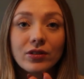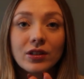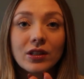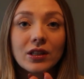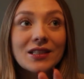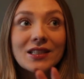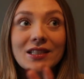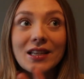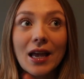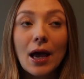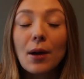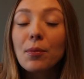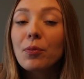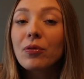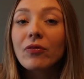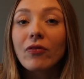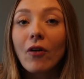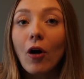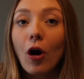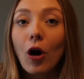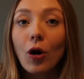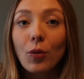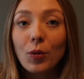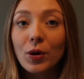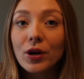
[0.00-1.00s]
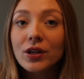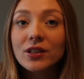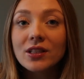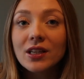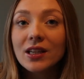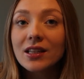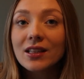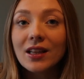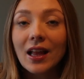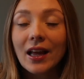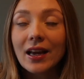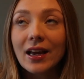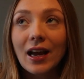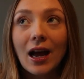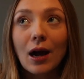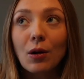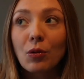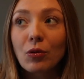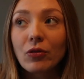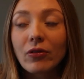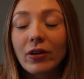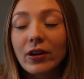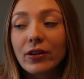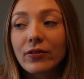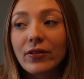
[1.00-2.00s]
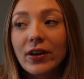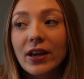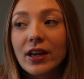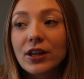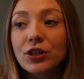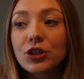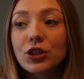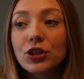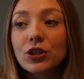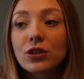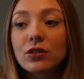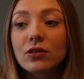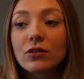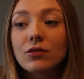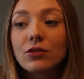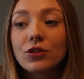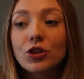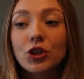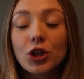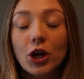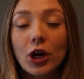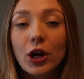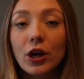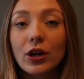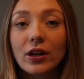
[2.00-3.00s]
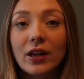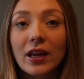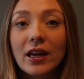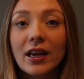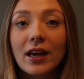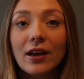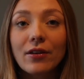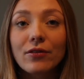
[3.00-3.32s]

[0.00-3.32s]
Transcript: step forward in like our renovation journey.